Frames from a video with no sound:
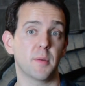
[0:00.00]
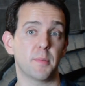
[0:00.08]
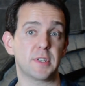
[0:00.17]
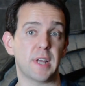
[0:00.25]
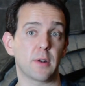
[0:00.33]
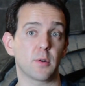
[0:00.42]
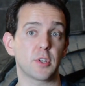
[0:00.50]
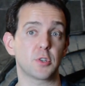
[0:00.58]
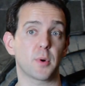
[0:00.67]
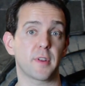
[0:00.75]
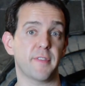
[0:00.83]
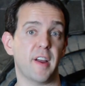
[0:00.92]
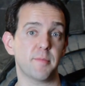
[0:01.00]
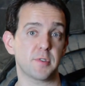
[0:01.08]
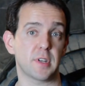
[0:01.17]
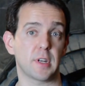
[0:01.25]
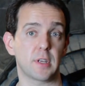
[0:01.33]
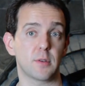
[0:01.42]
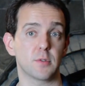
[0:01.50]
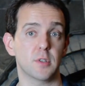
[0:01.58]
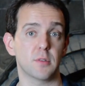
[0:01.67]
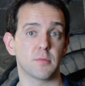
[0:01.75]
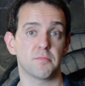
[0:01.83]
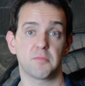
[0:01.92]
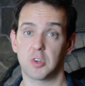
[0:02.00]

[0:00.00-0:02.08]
but down only 25% in Q2.